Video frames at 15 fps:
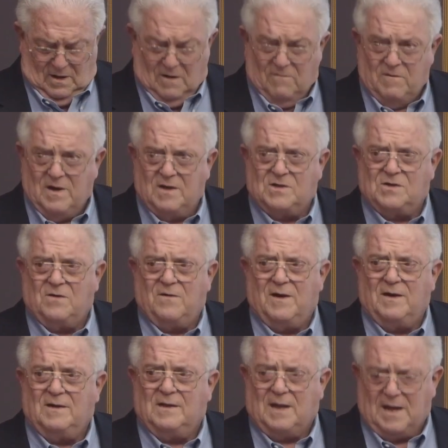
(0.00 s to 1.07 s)
a
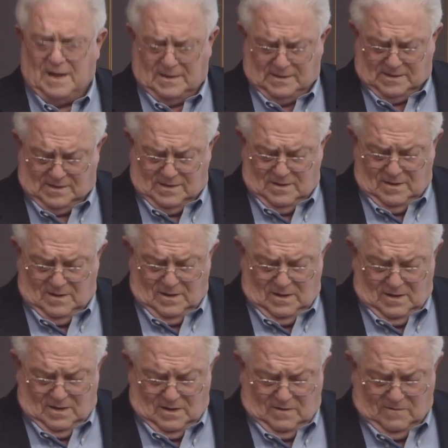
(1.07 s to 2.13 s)
reassuring glance,
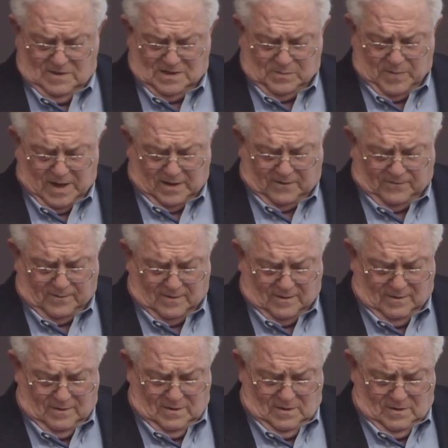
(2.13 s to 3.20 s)
a respectful